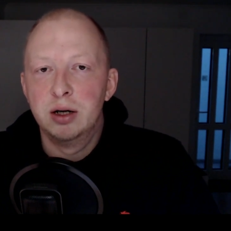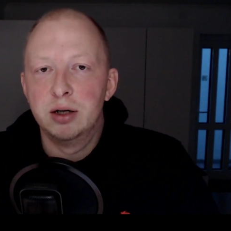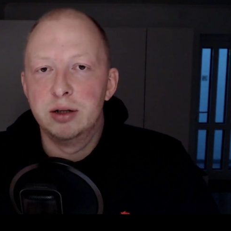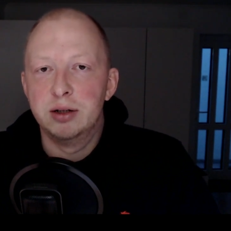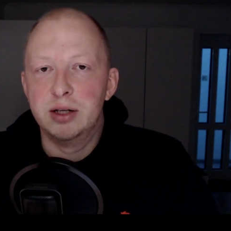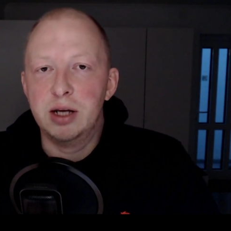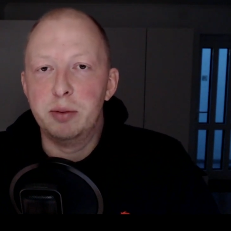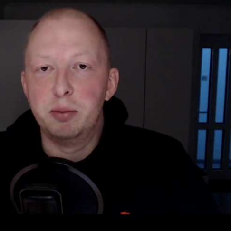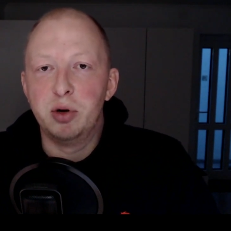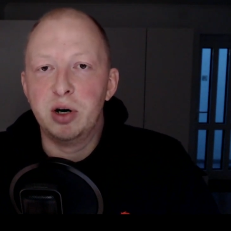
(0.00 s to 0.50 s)

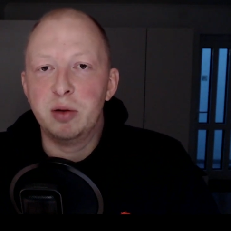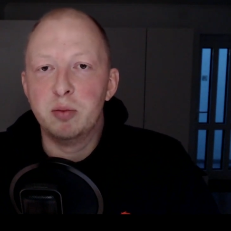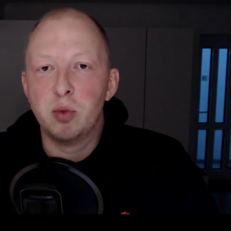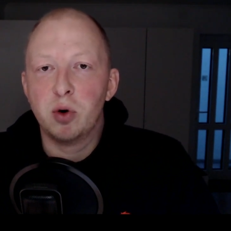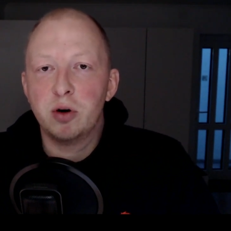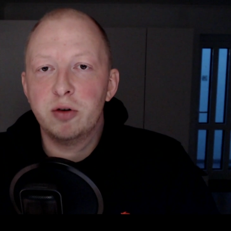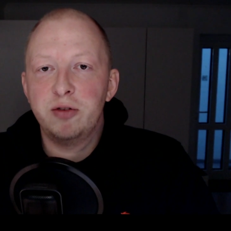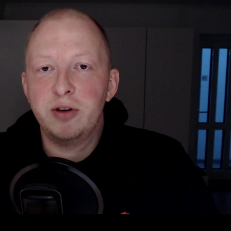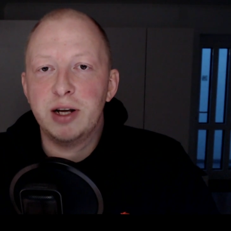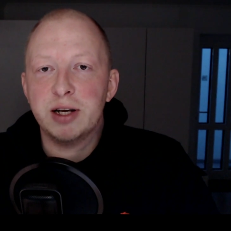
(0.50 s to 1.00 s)
They bring
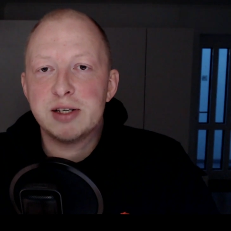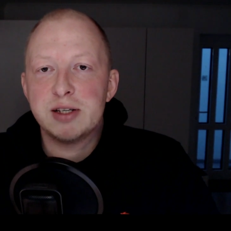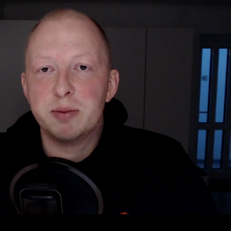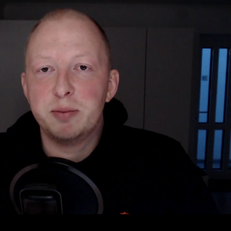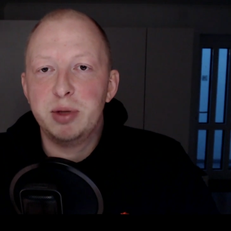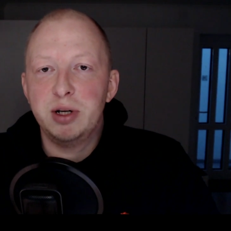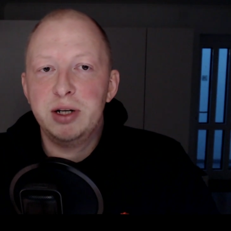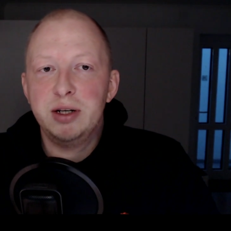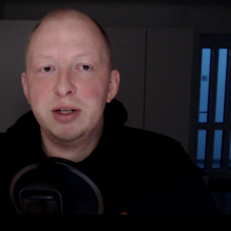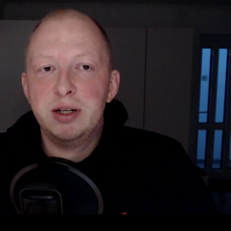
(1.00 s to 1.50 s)
more
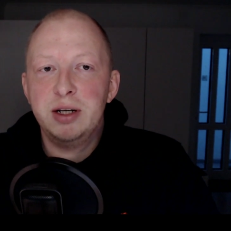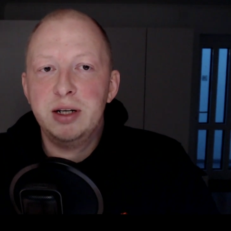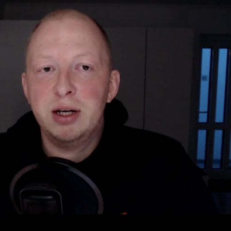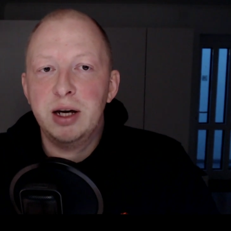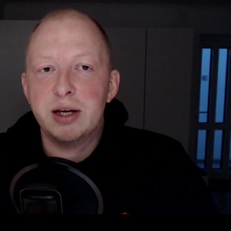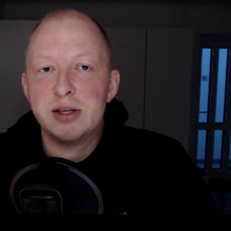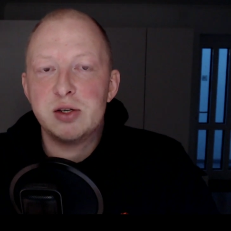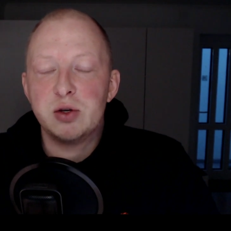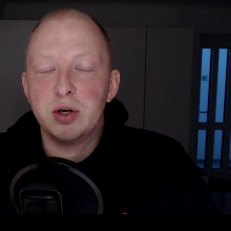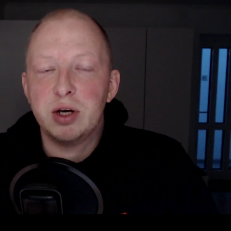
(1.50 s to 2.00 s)
flexibility
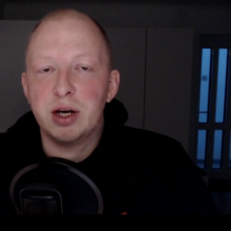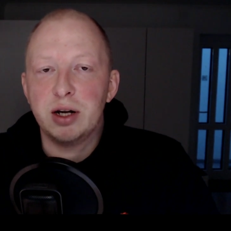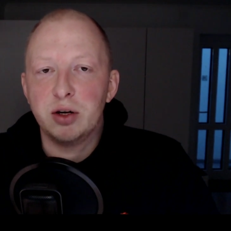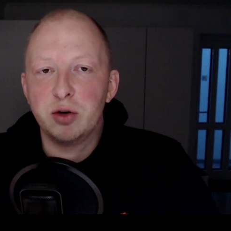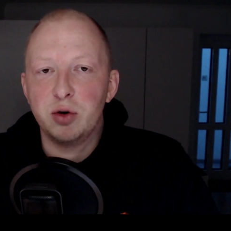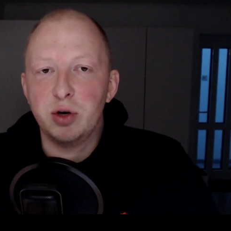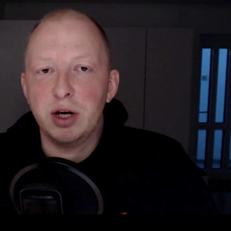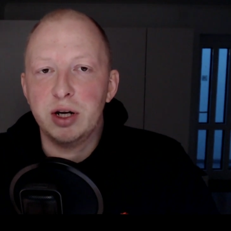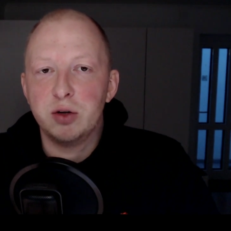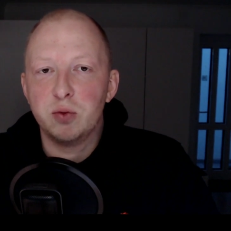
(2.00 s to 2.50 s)
as you can
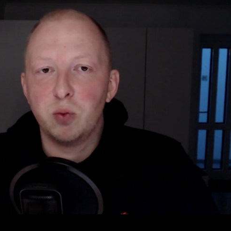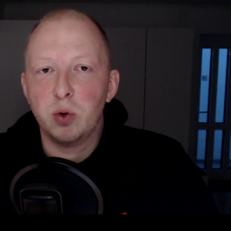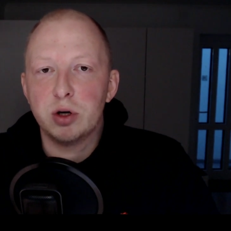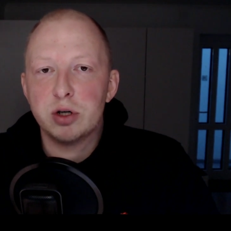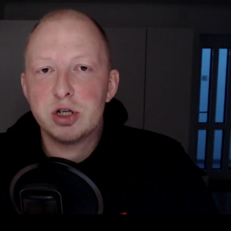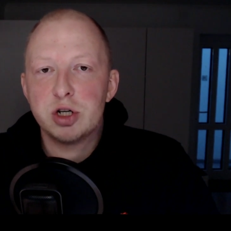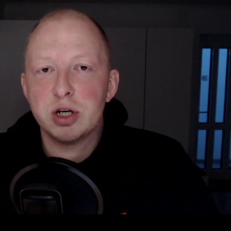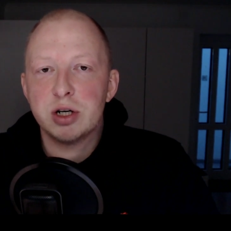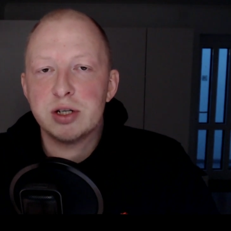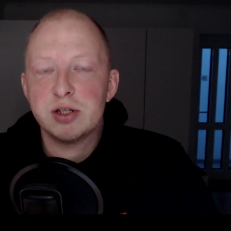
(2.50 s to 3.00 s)
create
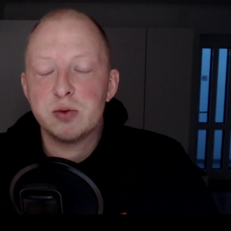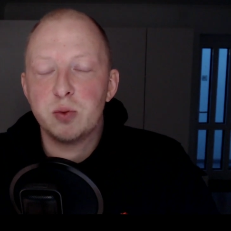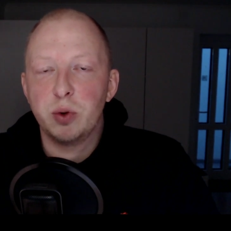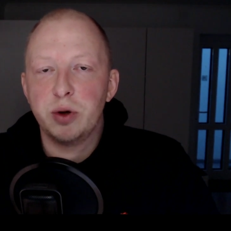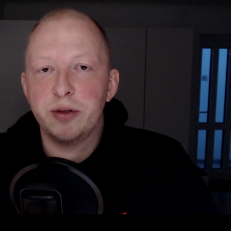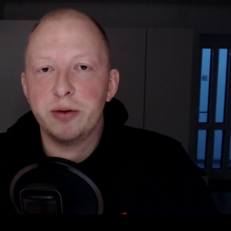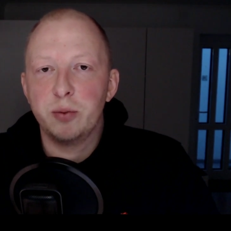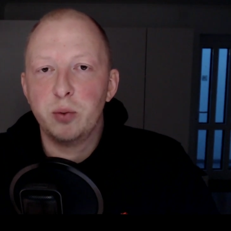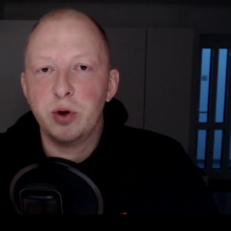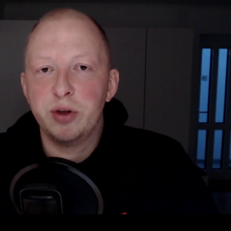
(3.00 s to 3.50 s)
watchers
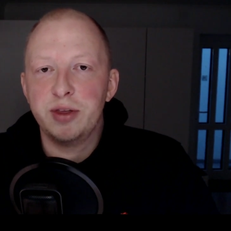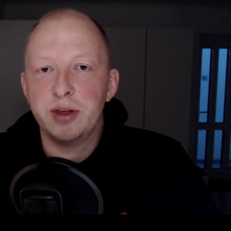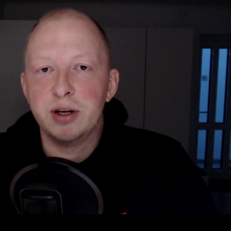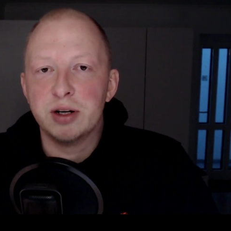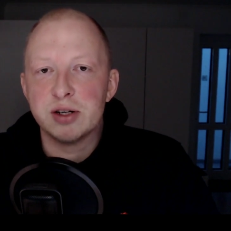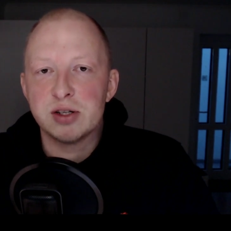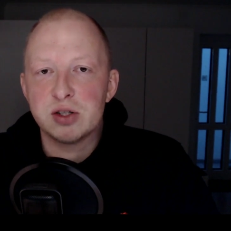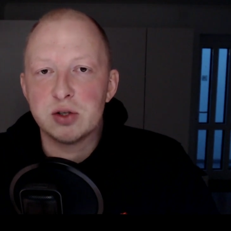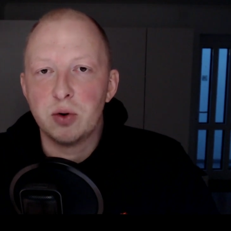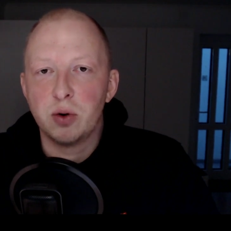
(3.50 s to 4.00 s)
within a
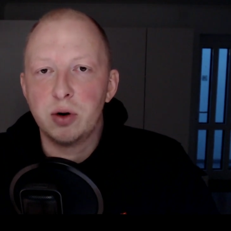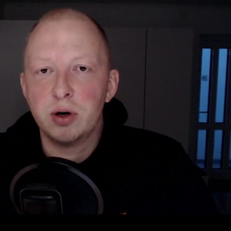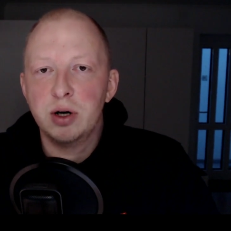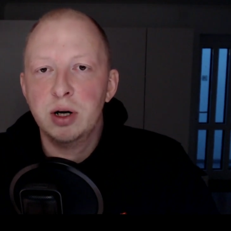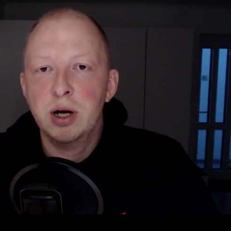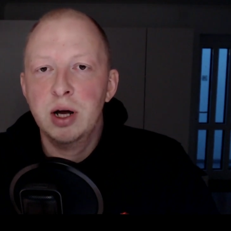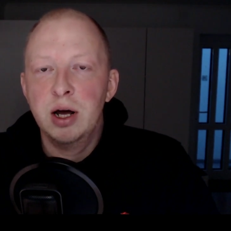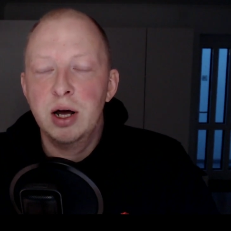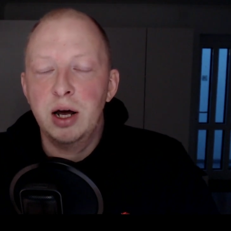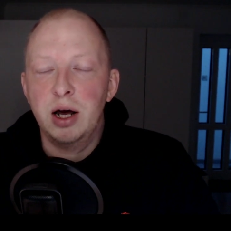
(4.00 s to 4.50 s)
store
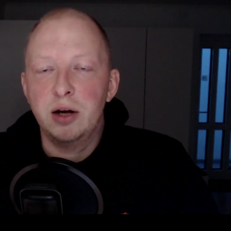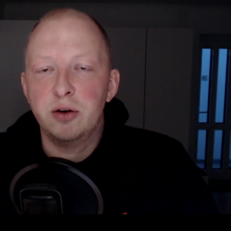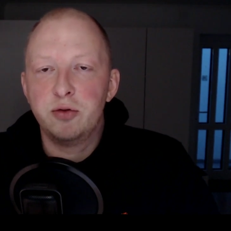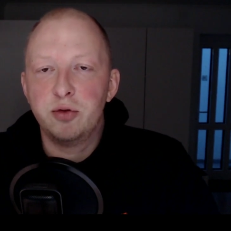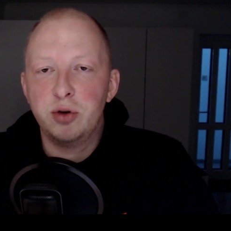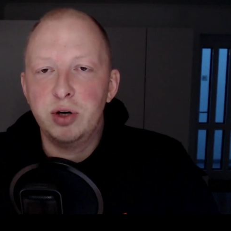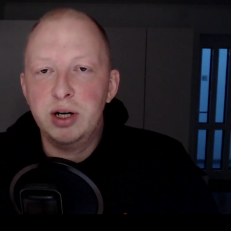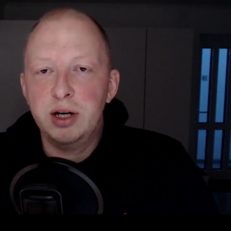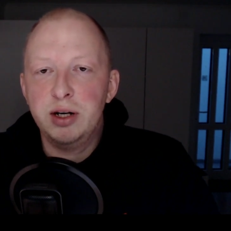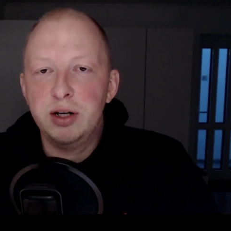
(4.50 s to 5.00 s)
and
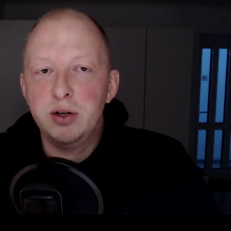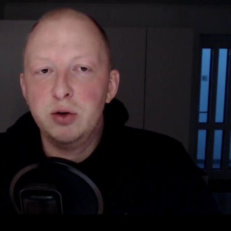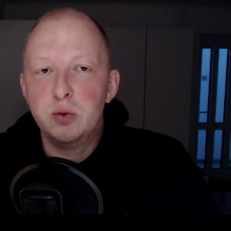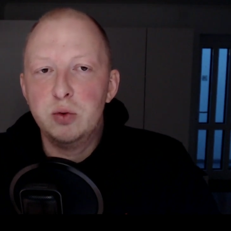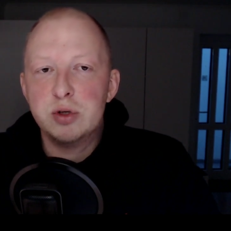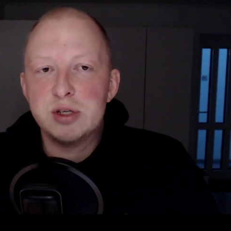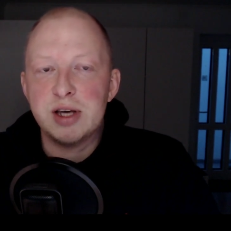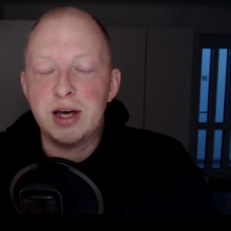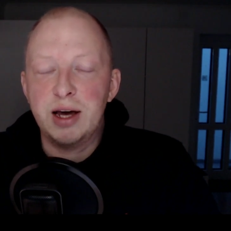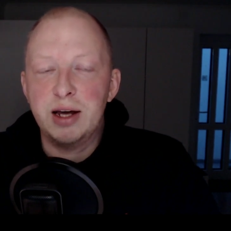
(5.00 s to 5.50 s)
freely
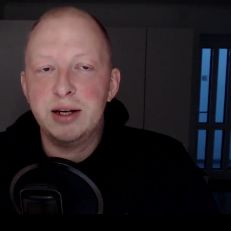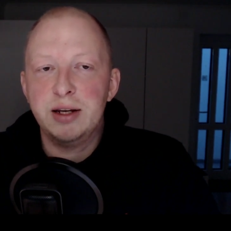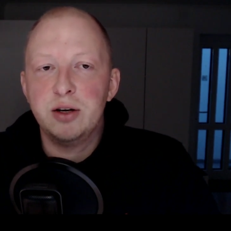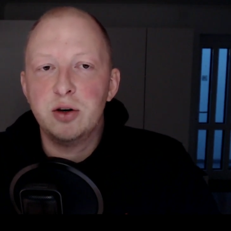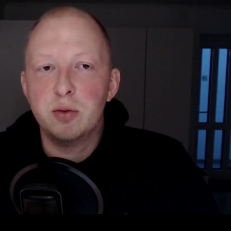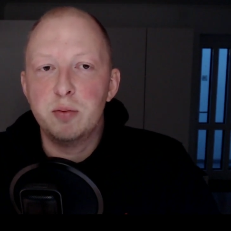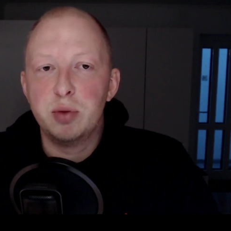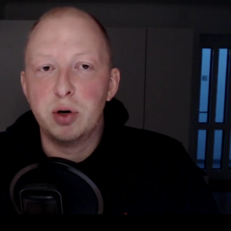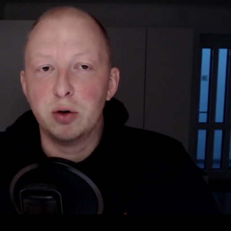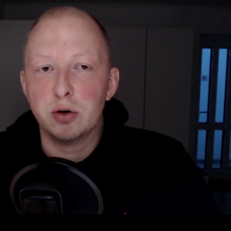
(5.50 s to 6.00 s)
use any
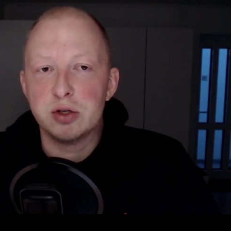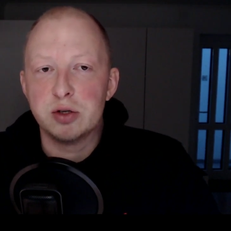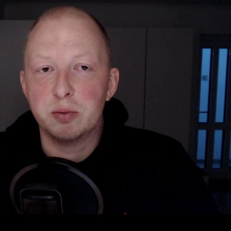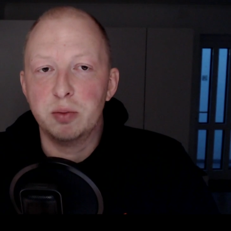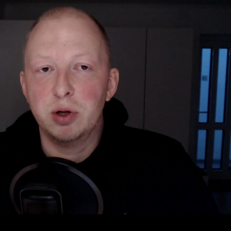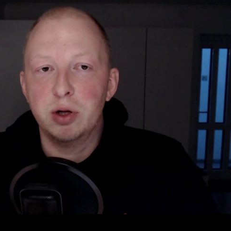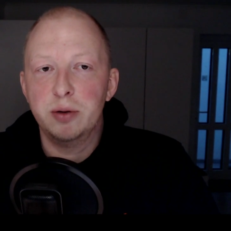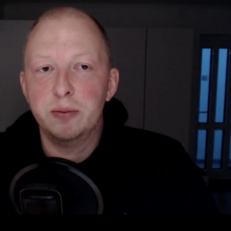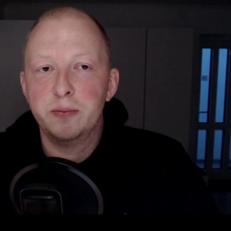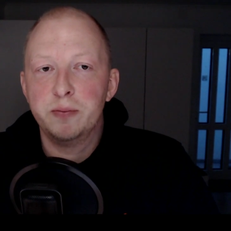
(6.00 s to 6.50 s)

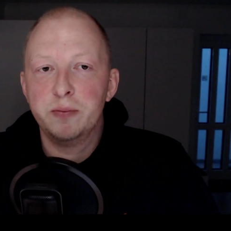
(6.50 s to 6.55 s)
composable.